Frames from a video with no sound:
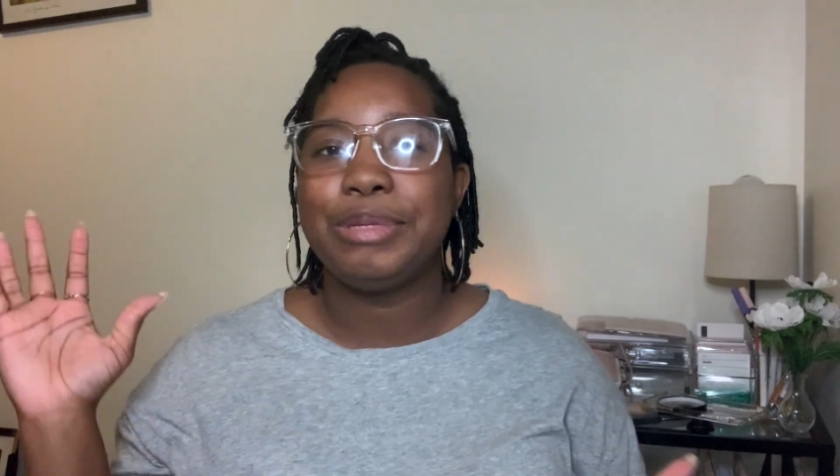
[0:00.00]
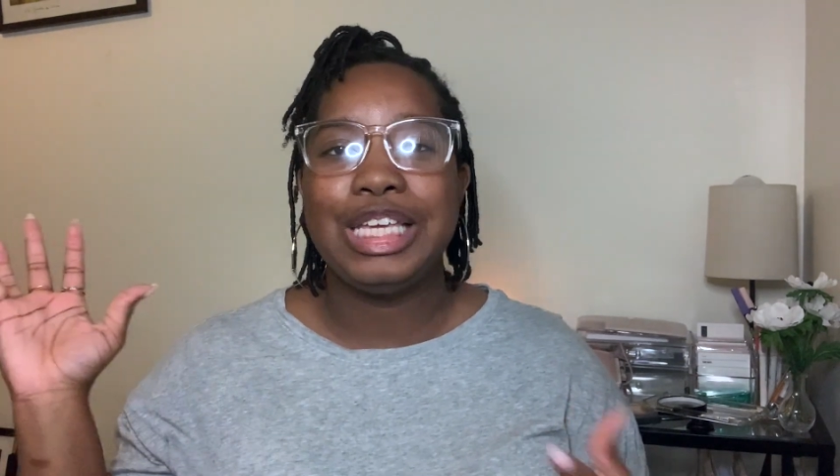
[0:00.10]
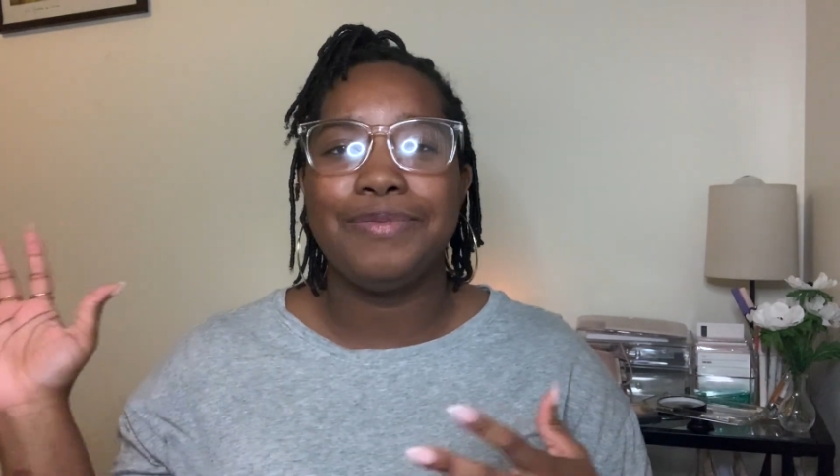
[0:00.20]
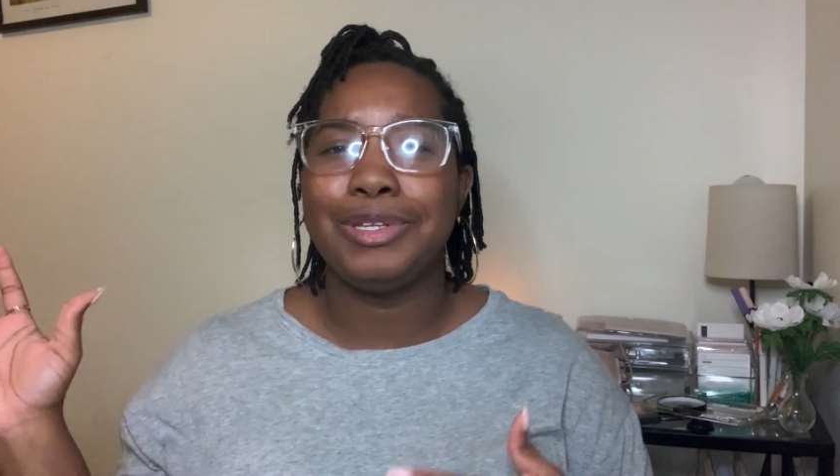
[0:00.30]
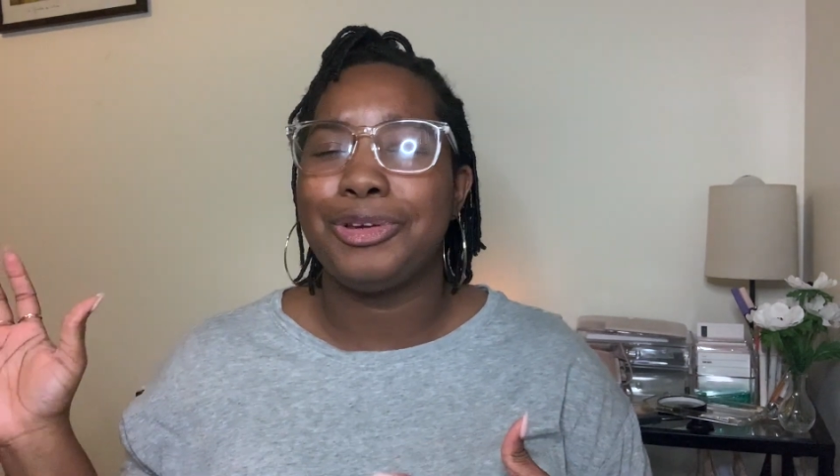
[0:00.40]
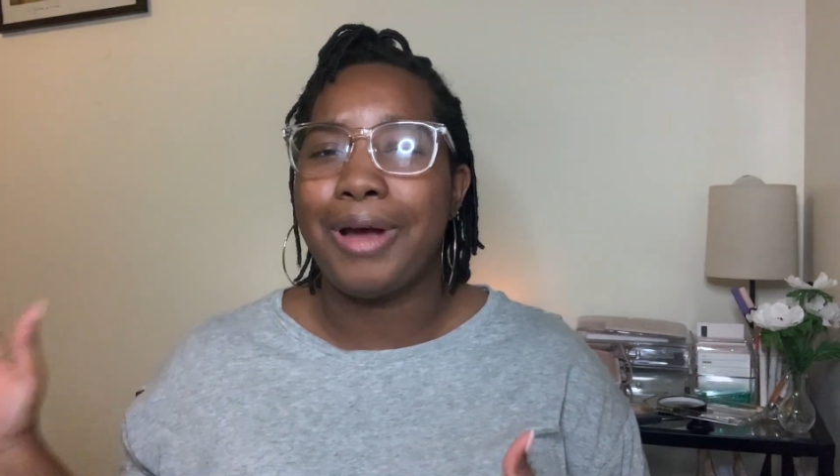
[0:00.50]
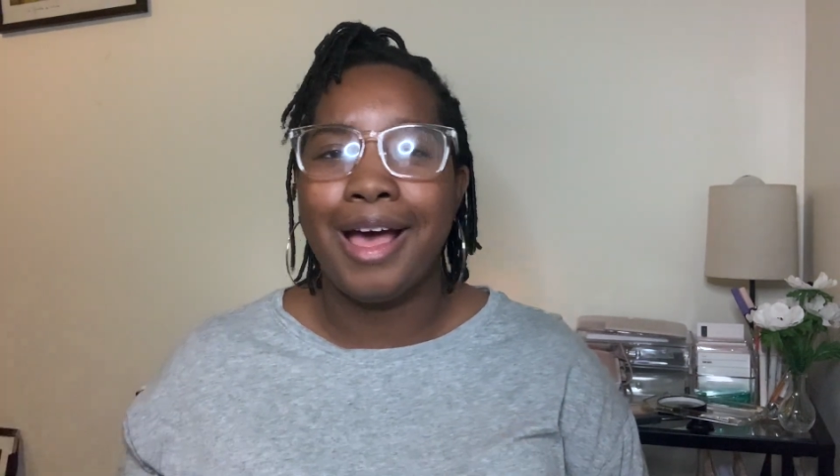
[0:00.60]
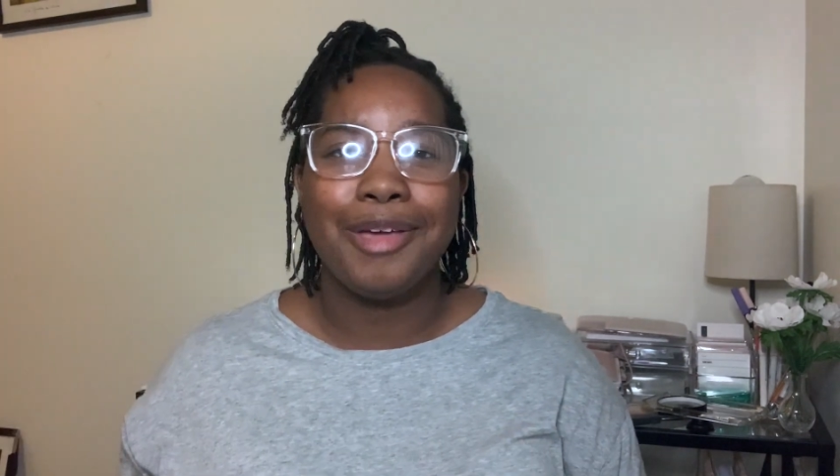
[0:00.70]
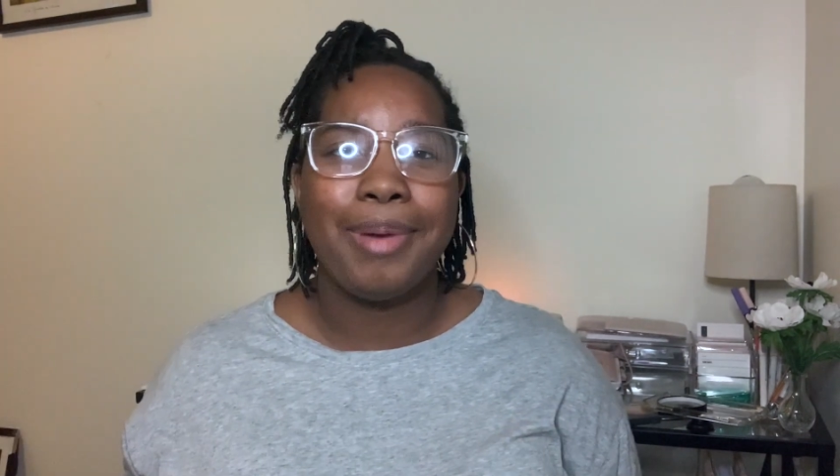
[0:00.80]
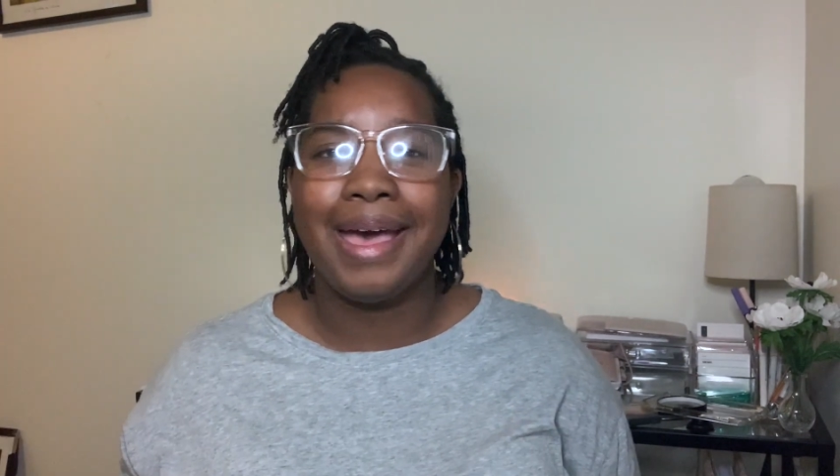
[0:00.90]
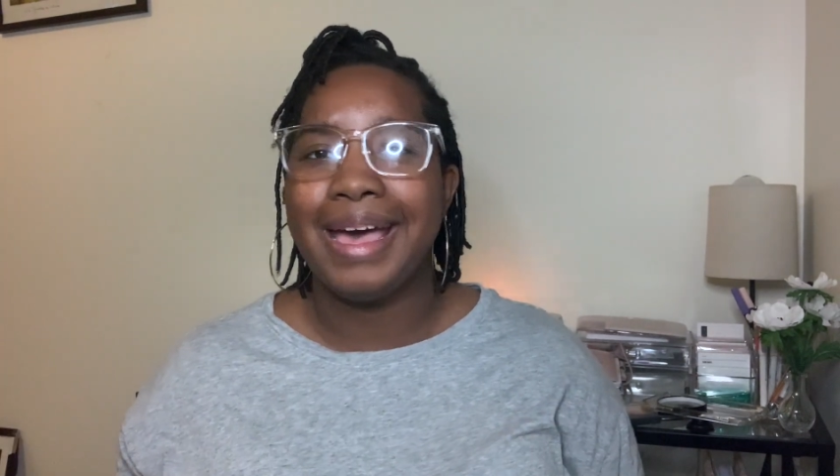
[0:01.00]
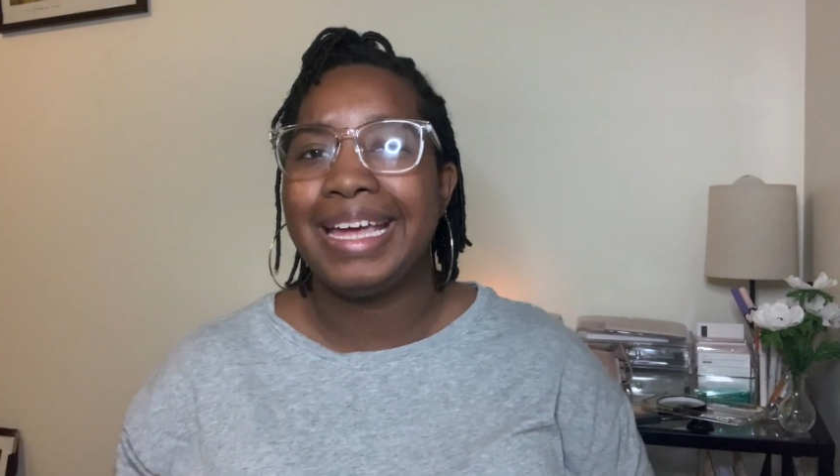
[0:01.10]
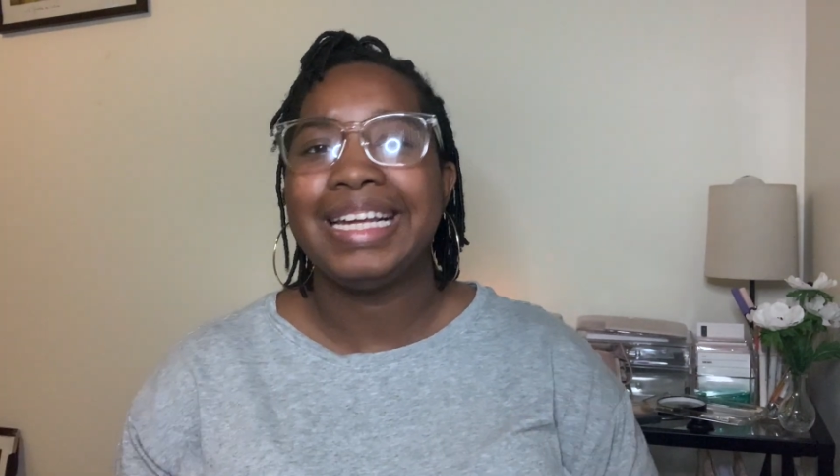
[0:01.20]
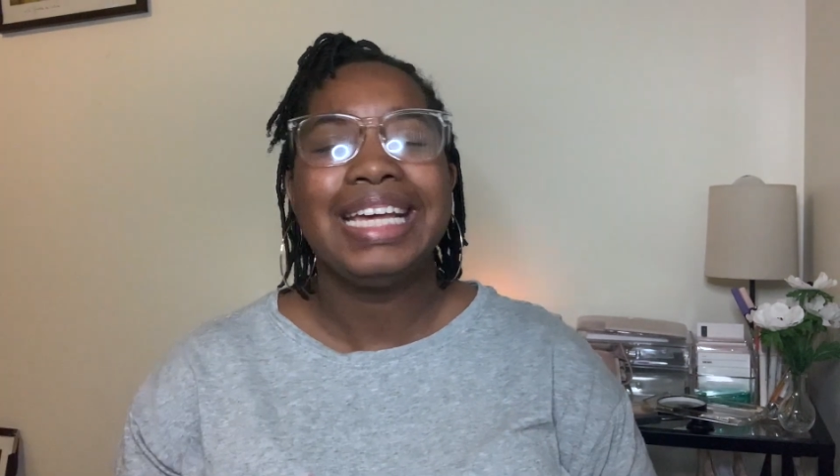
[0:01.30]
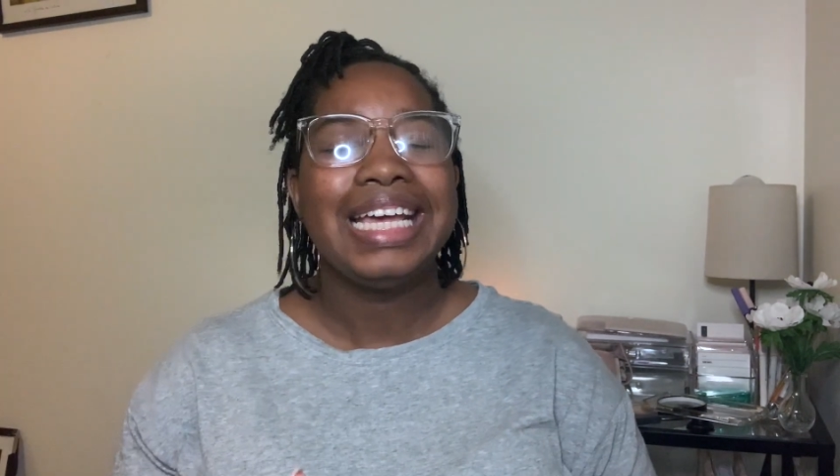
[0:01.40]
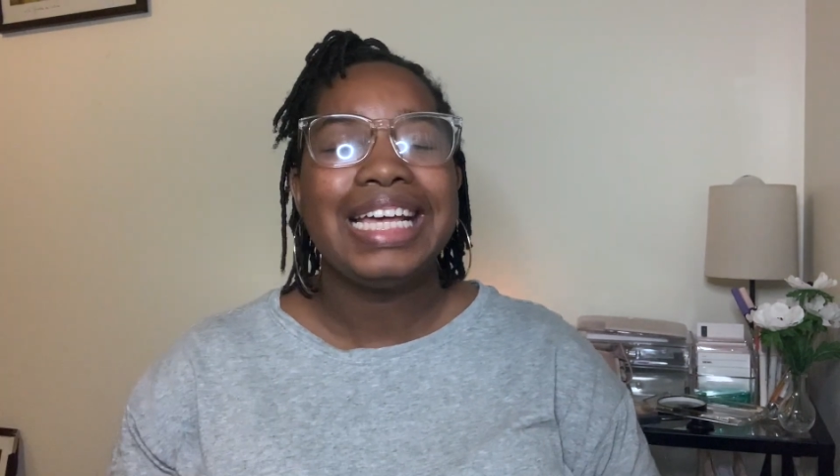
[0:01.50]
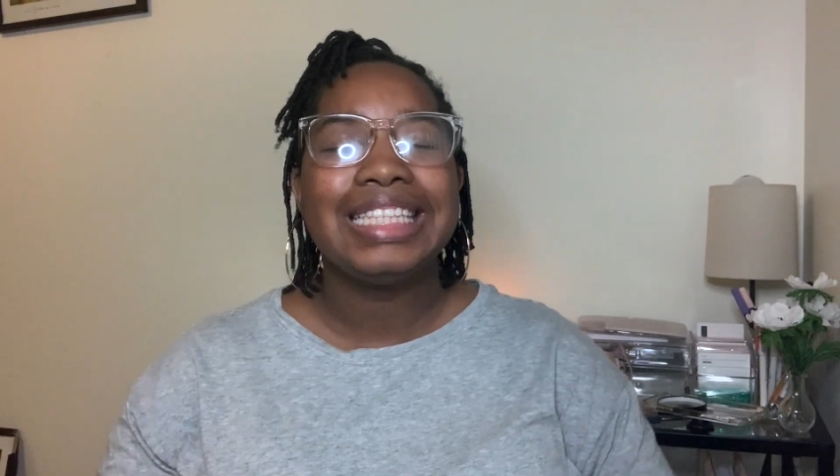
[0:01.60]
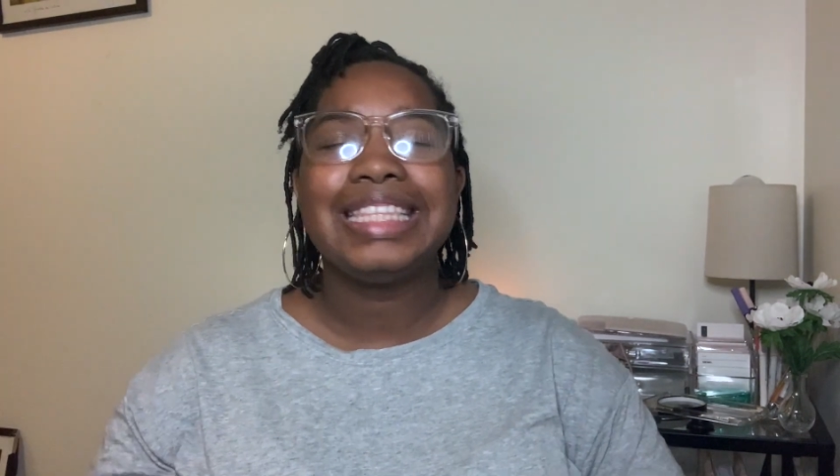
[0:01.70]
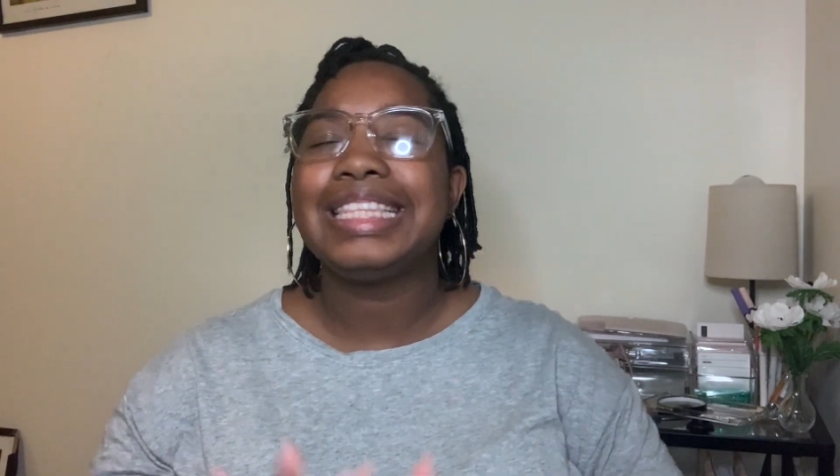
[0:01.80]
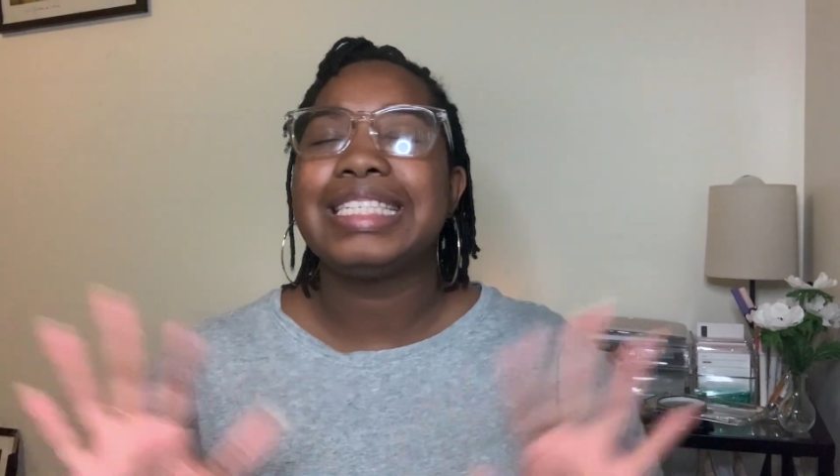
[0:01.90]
even your iPad.